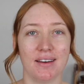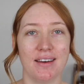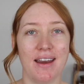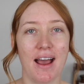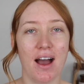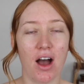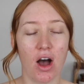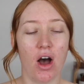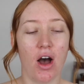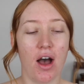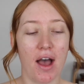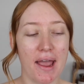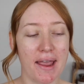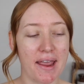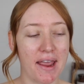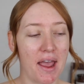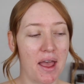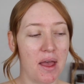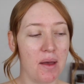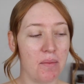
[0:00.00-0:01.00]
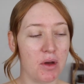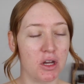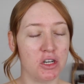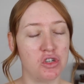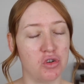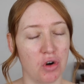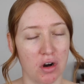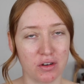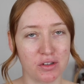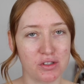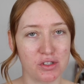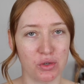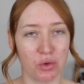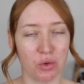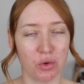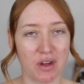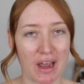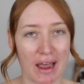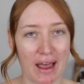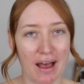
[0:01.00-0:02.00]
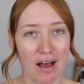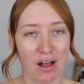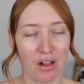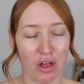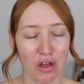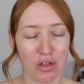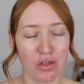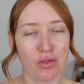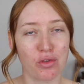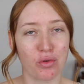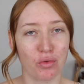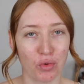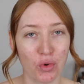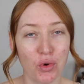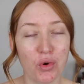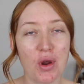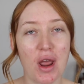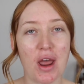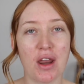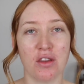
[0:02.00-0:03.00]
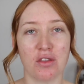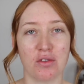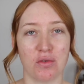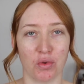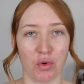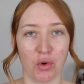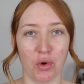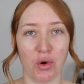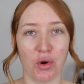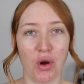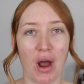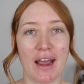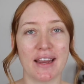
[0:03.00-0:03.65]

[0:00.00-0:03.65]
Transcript: Now I am a drugstore gal through and through.